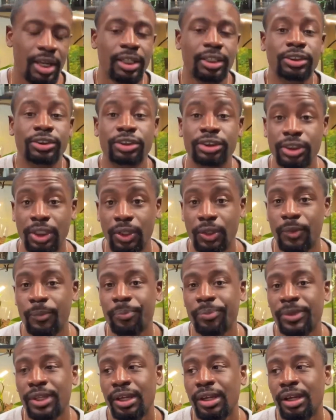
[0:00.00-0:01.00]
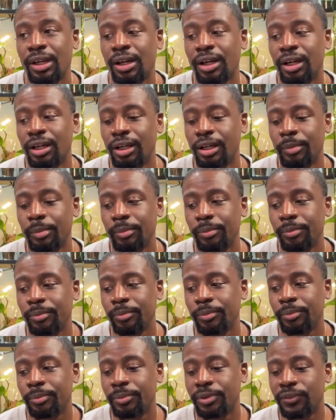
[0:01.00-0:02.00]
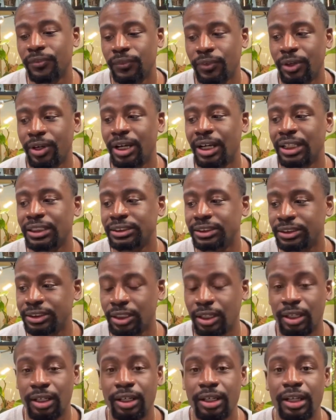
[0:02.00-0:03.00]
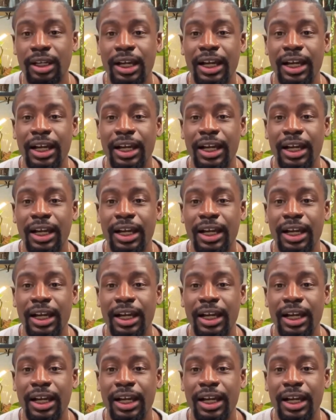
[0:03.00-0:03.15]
So before I start,